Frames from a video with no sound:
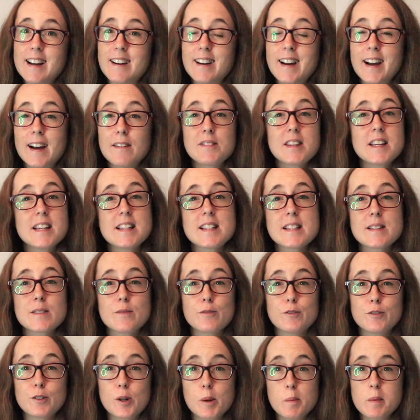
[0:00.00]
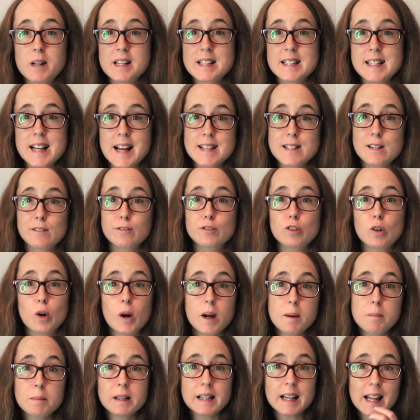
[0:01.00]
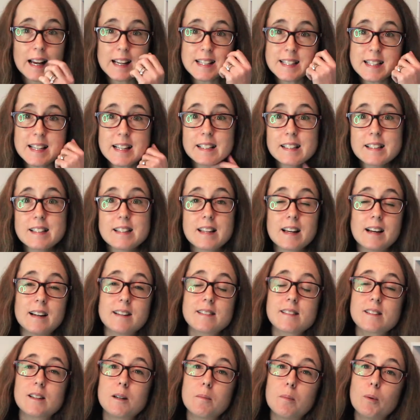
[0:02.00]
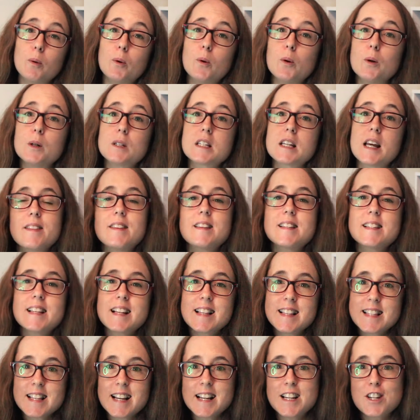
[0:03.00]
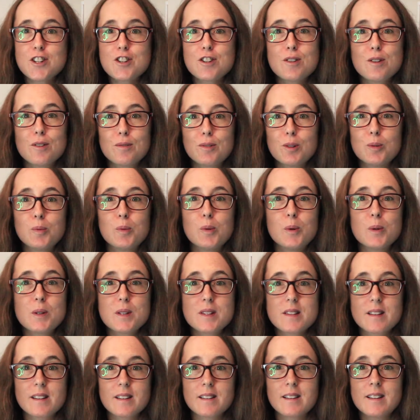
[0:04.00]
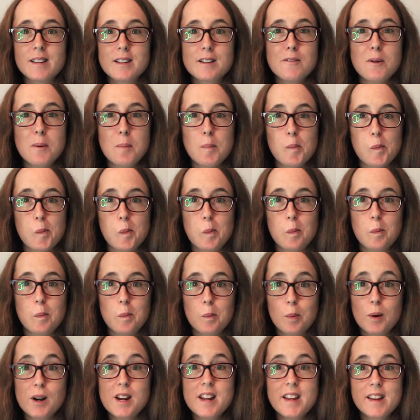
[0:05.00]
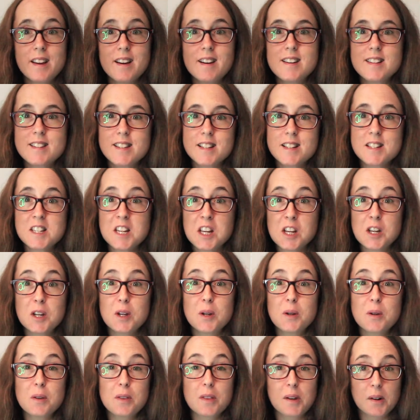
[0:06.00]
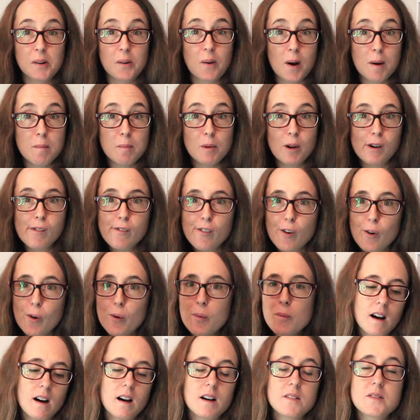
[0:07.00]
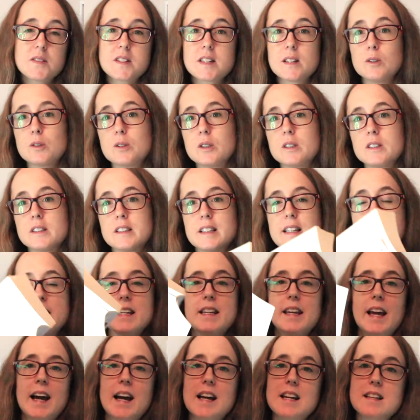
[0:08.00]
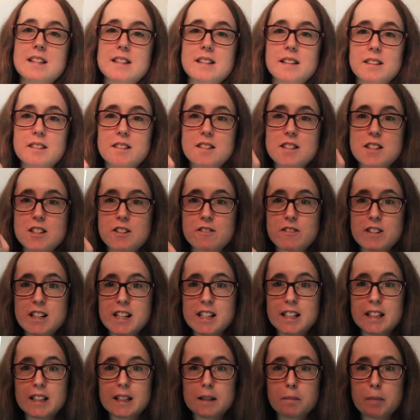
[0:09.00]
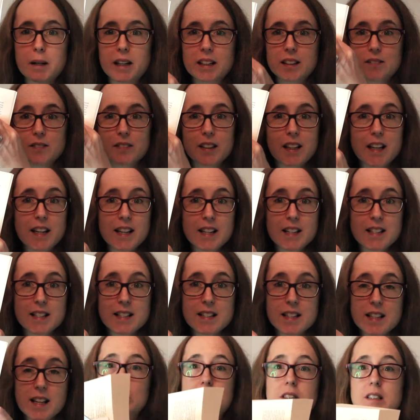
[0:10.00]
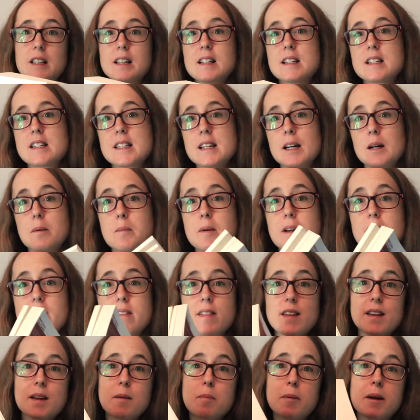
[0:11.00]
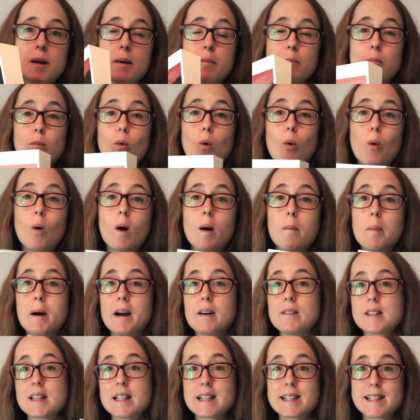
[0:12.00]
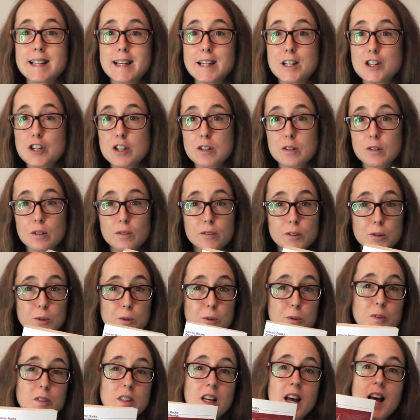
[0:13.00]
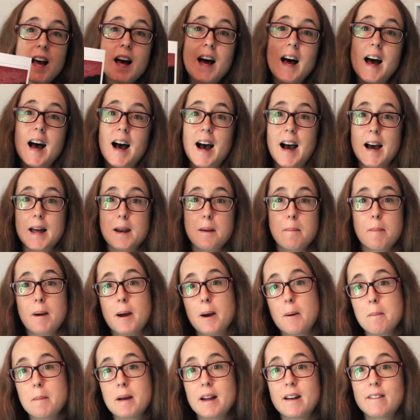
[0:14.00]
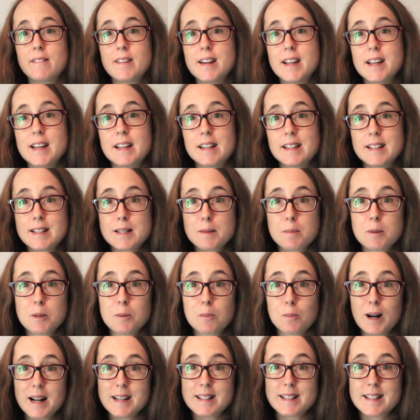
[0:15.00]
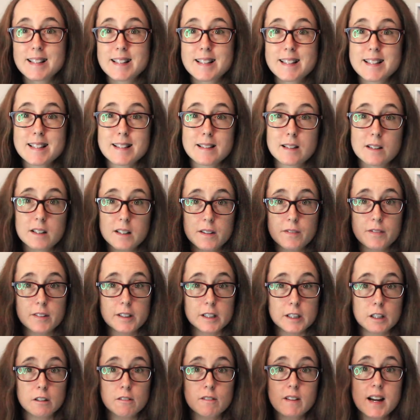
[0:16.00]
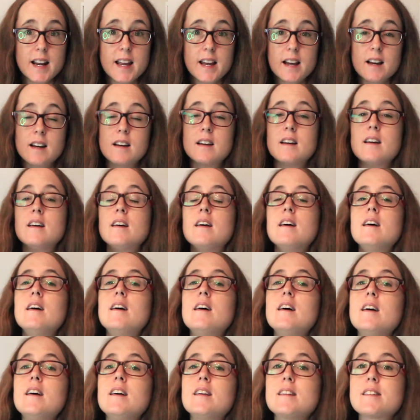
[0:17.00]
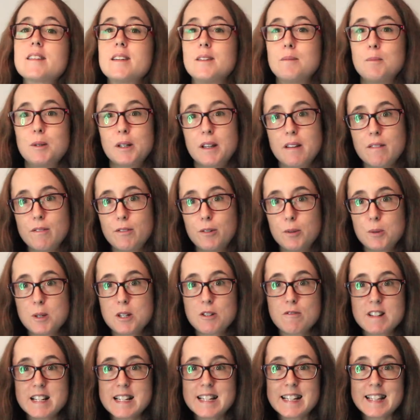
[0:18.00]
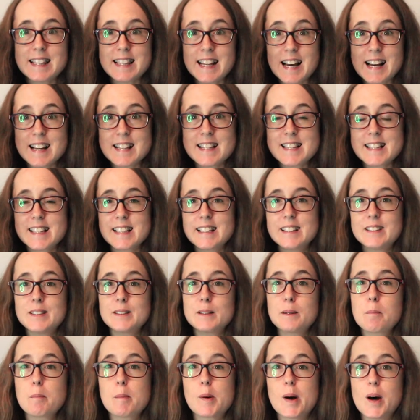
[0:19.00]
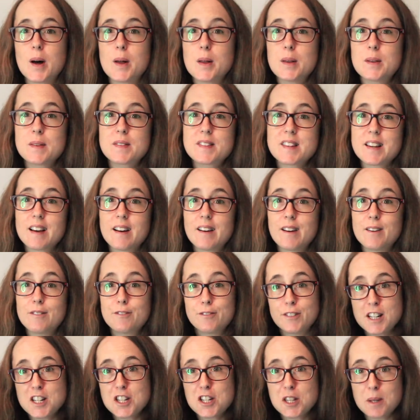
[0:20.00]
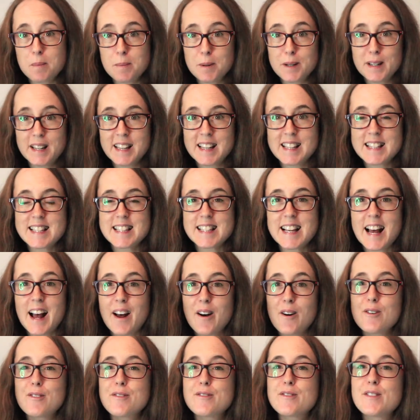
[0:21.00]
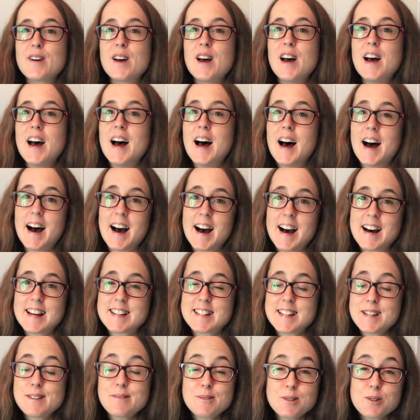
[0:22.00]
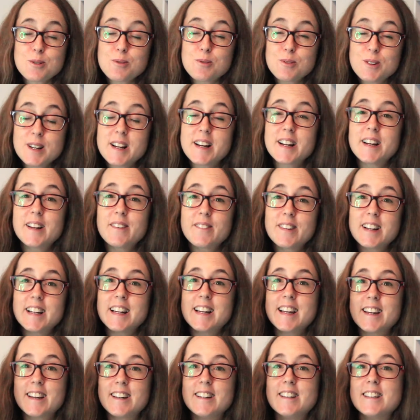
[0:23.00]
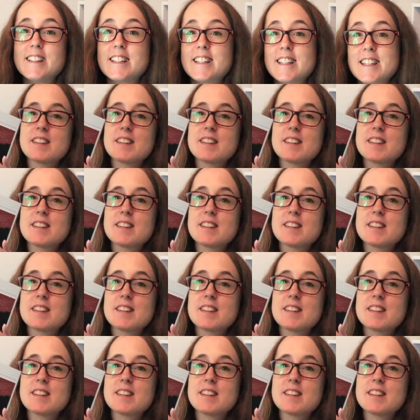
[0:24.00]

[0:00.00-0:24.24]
I have this from a set of crime classics that I bought. The sensation novel was kind of a precursor to the crime novel. I've still got the case notes to read in the back of this, which is going to tell me, I think, a bit more about sensation novels and about Mary Elizabeth Braddon's life and career. So I'm looking forward to reading that still, but I've finished the book itself and it was really, really good.